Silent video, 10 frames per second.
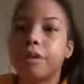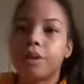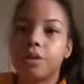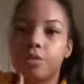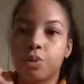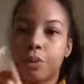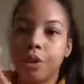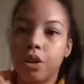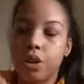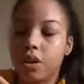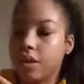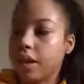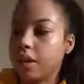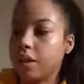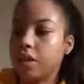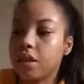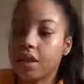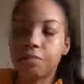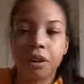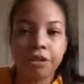months will be like the
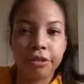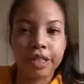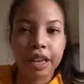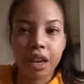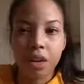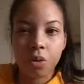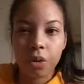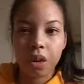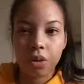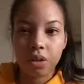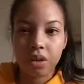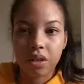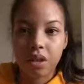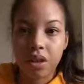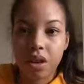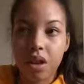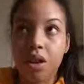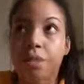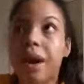expiry date in a way on the